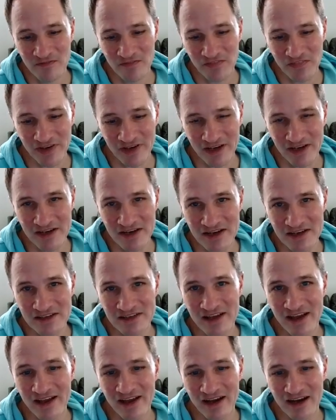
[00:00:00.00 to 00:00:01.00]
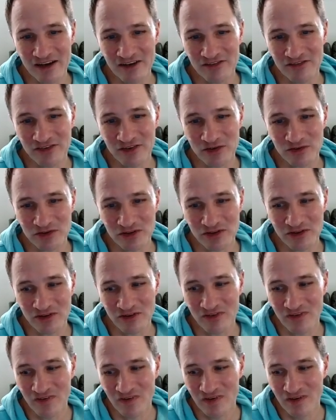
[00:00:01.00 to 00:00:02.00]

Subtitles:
like, I need to have a little